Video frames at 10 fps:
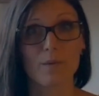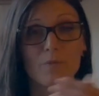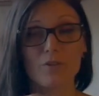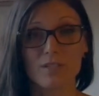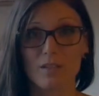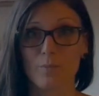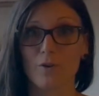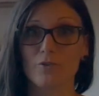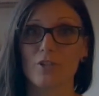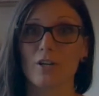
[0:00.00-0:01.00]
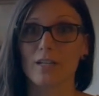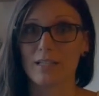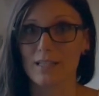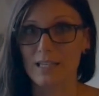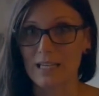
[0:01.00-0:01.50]
them using the bone chard
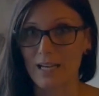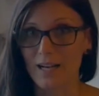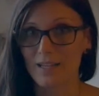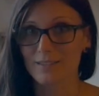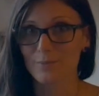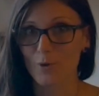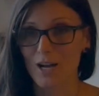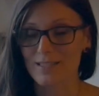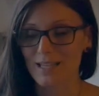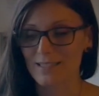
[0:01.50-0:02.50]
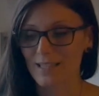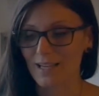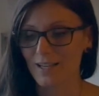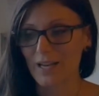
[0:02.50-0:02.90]
in the processing.